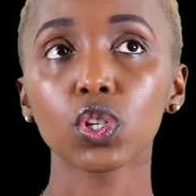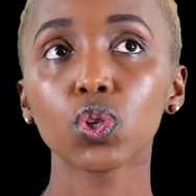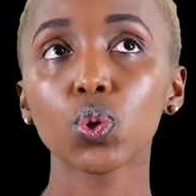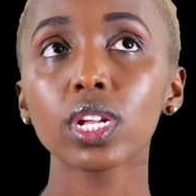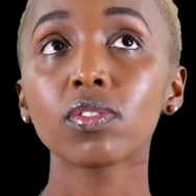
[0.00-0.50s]

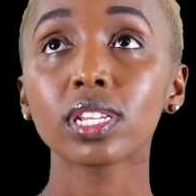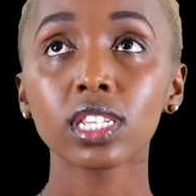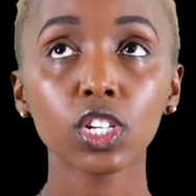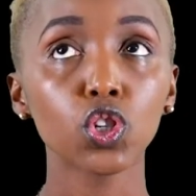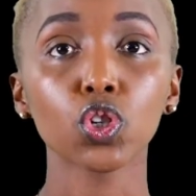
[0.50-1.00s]
So it,
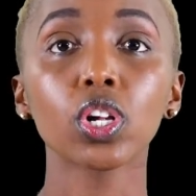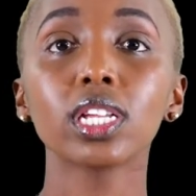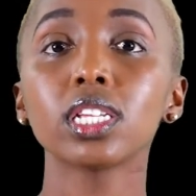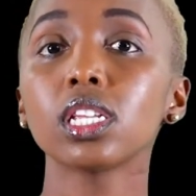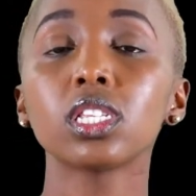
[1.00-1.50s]
residual
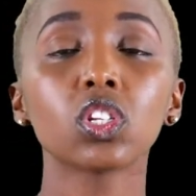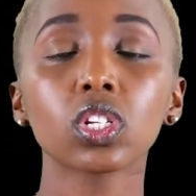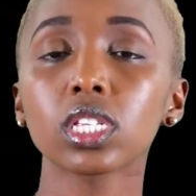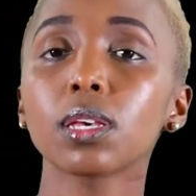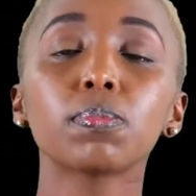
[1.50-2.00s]
is it
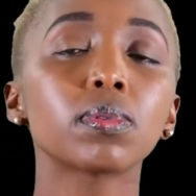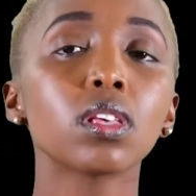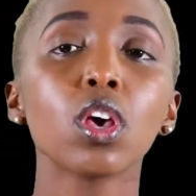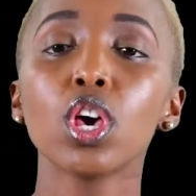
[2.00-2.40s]
just keeps